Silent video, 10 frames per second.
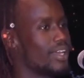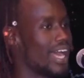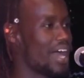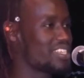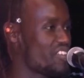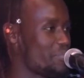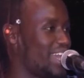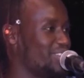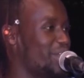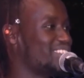How's
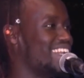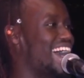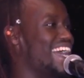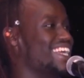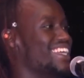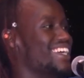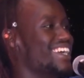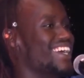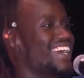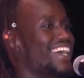everybody doing tonight?
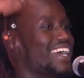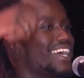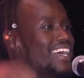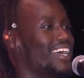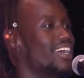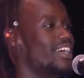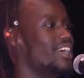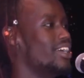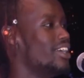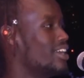Yeah.
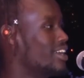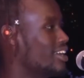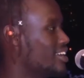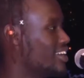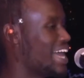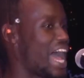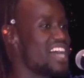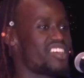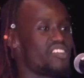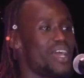
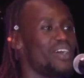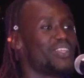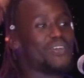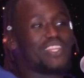How's everybody on